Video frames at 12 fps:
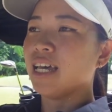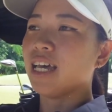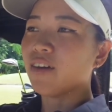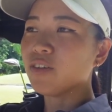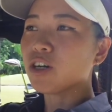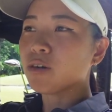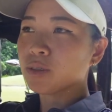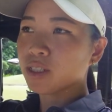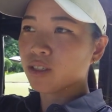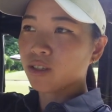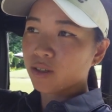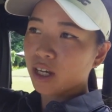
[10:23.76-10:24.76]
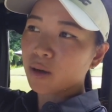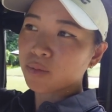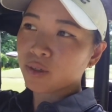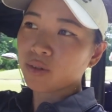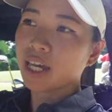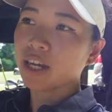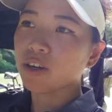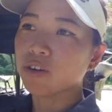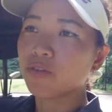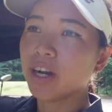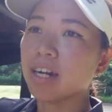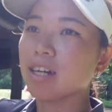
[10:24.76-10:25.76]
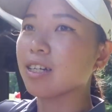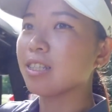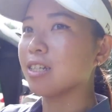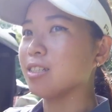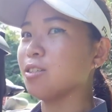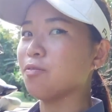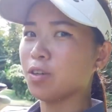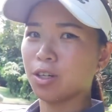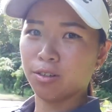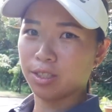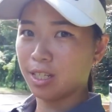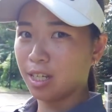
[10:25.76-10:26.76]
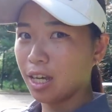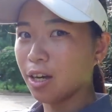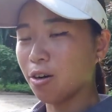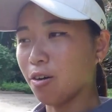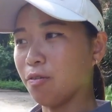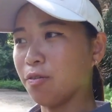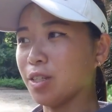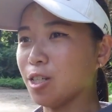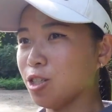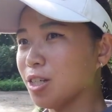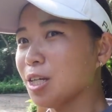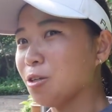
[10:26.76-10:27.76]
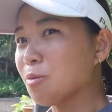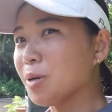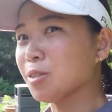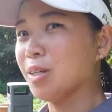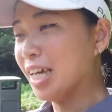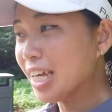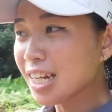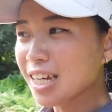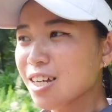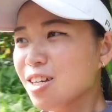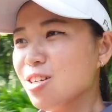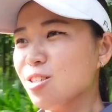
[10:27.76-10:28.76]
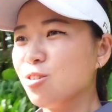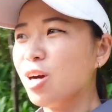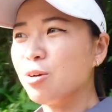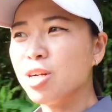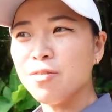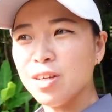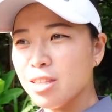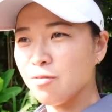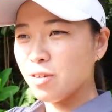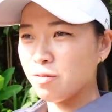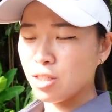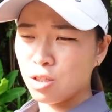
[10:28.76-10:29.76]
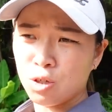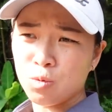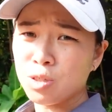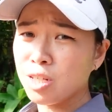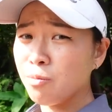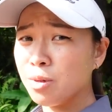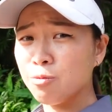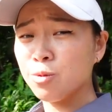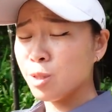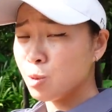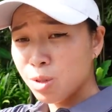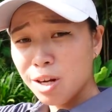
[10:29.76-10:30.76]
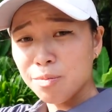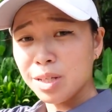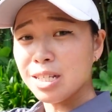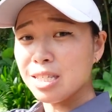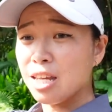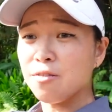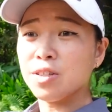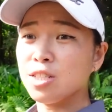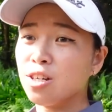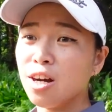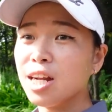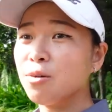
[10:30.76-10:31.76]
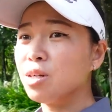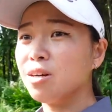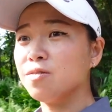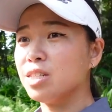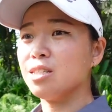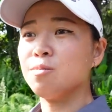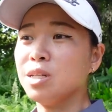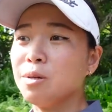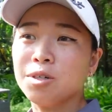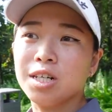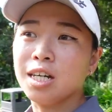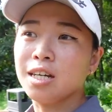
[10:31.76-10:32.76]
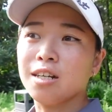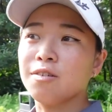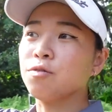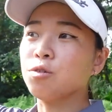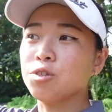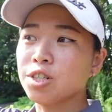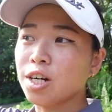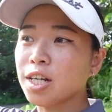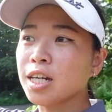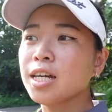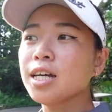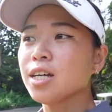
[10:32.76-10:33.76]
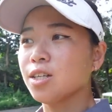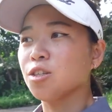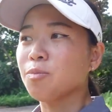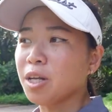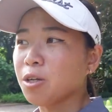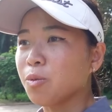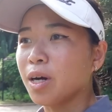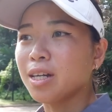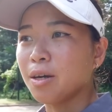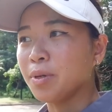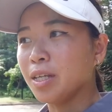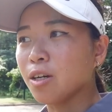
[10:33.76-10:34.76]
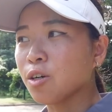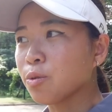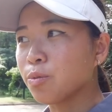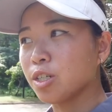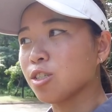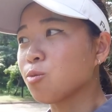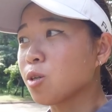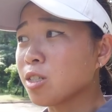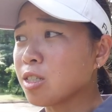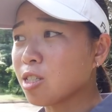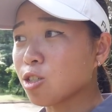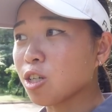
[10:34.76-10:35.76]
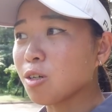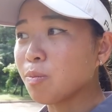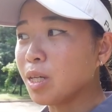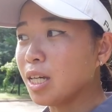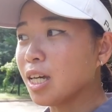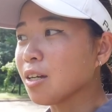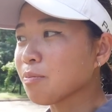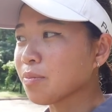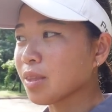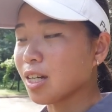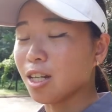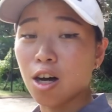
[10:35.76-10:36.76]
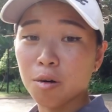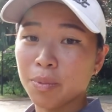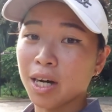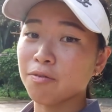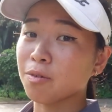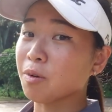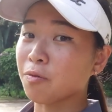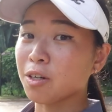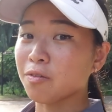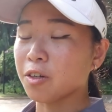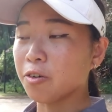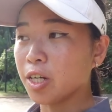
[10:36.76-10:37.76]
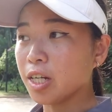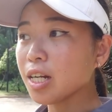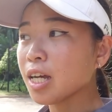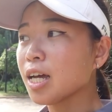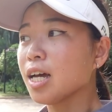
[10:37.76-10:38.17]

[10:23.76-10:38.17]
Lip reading: having options also helps you like rank the difficulty of the shot that you're about to hit. So I could have hit the 52, which would have been the safest shot. I would have just been able to hit a full shot no matter what. I mean, worst to worst, it's gonna be a long putt from the front of the green,